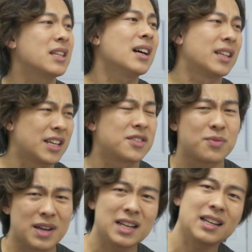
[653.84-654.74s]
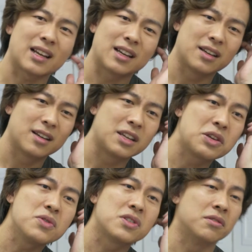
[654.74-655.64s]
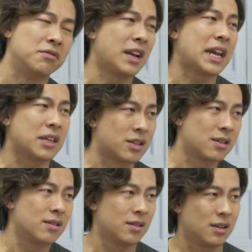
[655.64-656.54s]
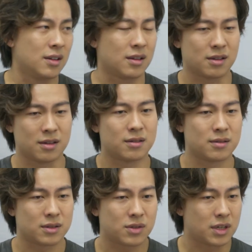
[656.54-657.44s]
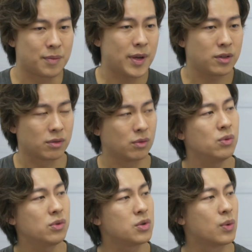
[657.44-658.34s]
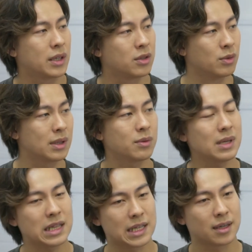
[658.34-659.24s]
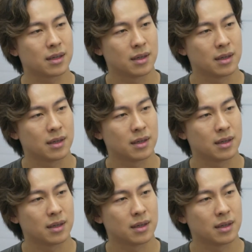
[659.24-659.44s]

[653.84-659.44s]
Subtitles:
Yeah, there's really like a huge range, you know. So it depends on who you want to work with, lah.